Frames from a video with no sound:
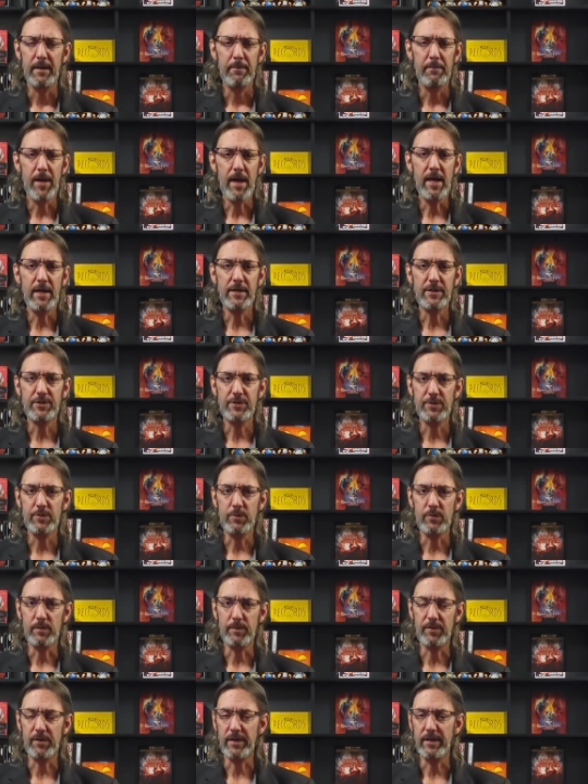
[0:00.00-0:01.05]
banished to
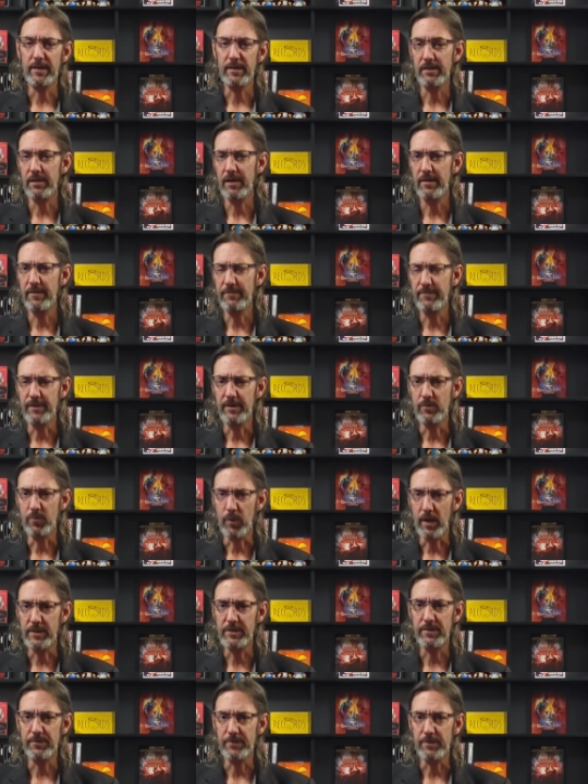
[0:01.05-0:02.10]
a plain life in
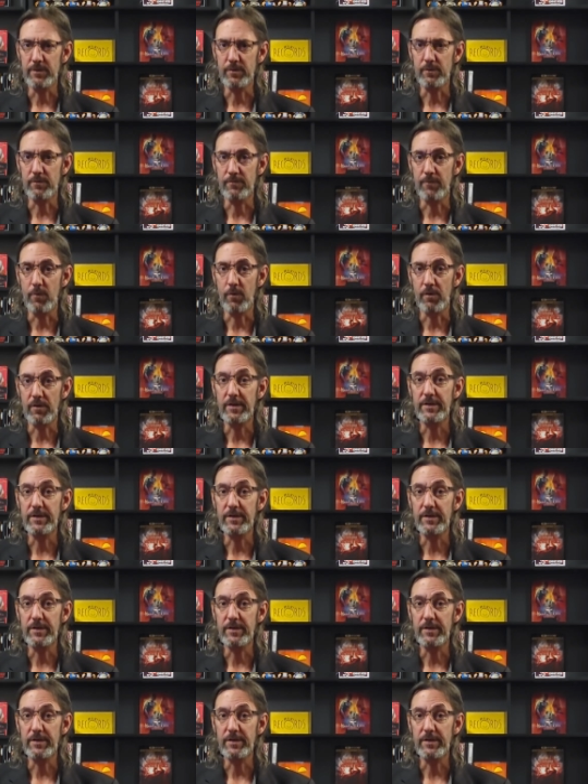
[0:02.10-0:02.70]
Westview for